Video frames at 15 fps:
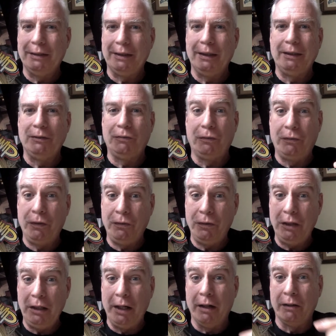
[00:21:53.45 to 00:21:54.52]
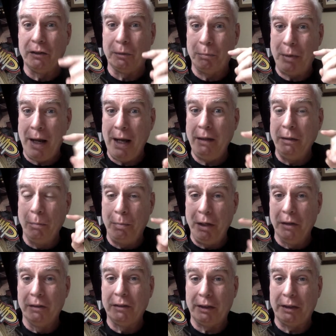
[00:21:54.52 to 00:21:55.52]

things for 50 years and paying the bills